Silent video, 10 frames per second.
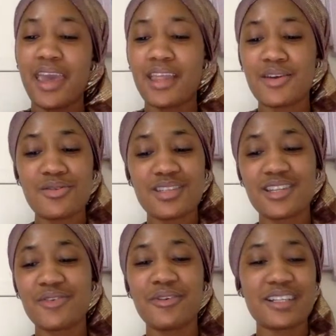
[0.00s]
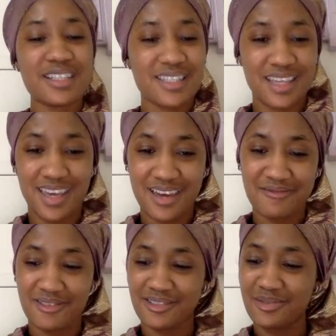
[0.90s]
And it was the greatest thing
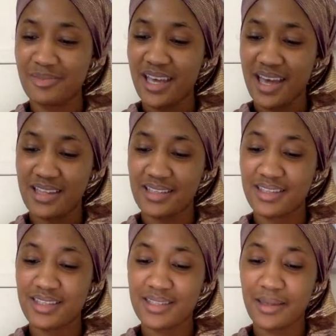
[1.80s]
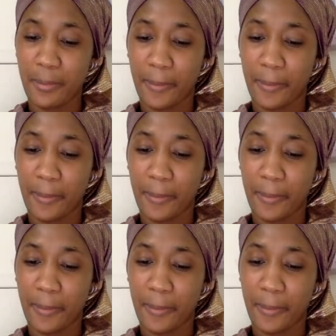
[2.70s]
ever, to be honest.